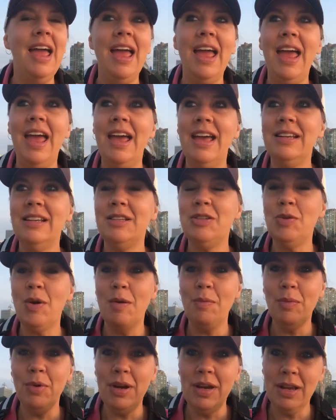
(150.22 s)
and so
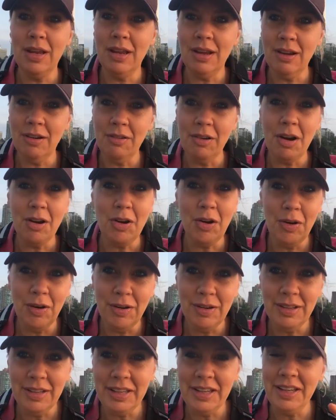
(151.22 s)
I'm reading
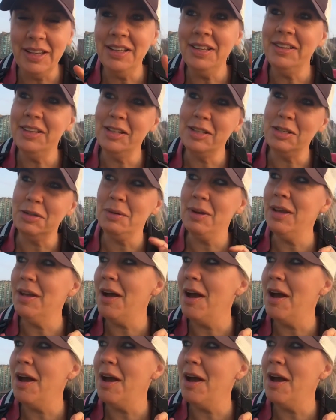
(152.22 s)
currently this week,